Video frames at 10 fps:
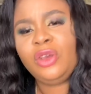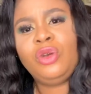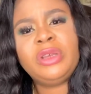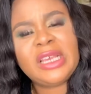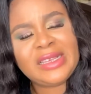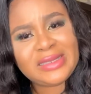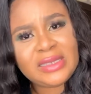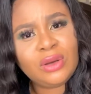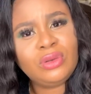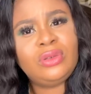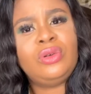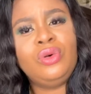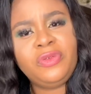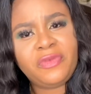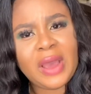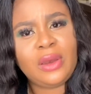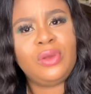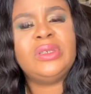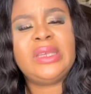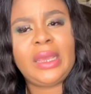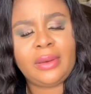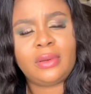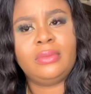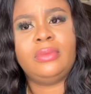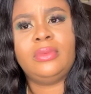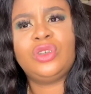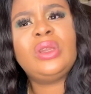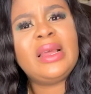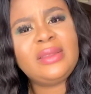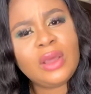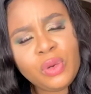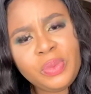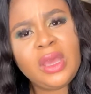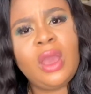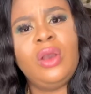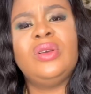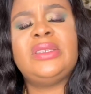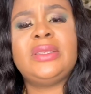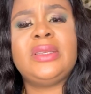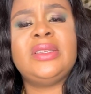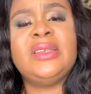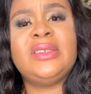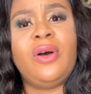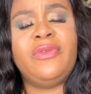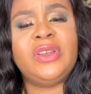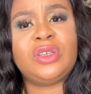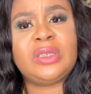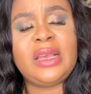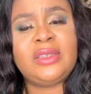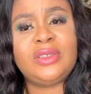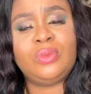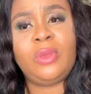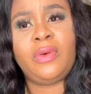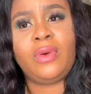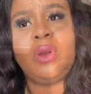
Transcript: instilled good values in, so that they will be good citizens of the society tomorrow. The